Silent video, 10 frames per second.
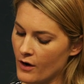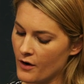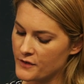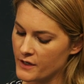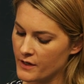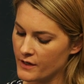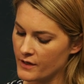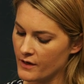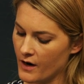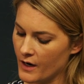after
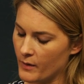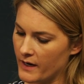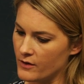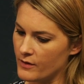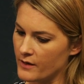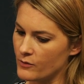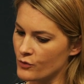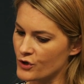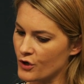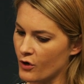the eyewear, you then
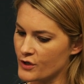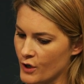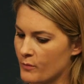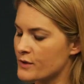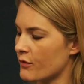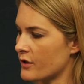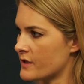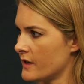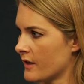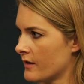launched Tom's Roasting